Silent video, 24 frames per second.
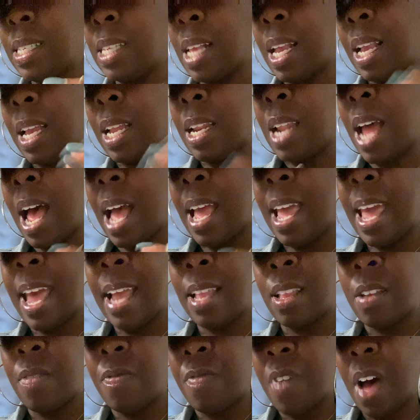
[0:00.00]
like a not
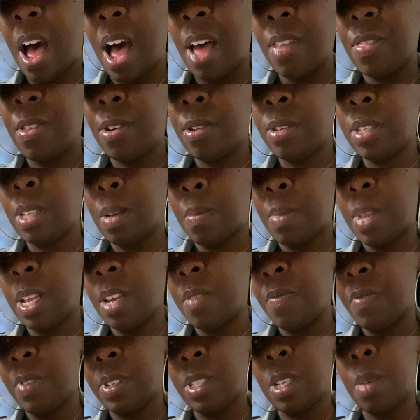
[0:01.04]
active father or
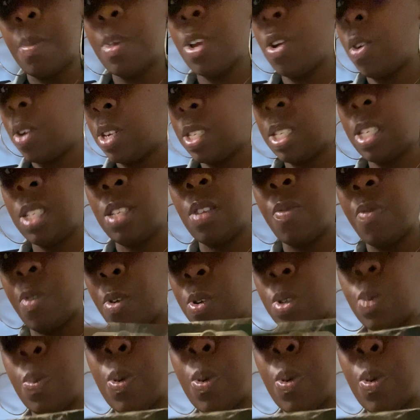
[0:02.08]
something. For some of y'all, this is a false